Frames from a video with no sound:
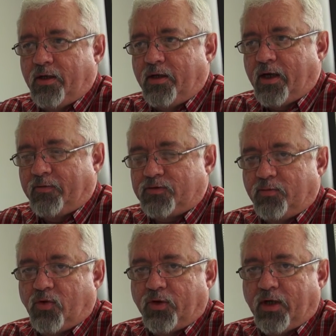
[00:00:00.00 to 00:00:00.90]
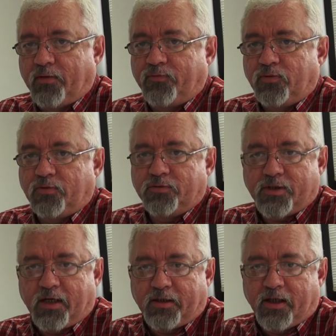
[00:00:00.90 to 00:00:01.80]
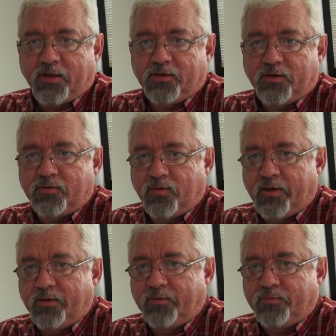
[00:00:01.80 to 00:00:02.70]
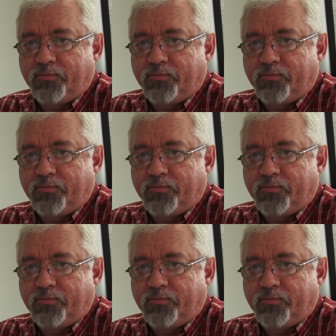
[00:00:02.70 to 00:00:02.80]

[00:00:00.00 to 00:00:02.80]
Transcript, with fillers: Uh, have some on hand for sanitation as well.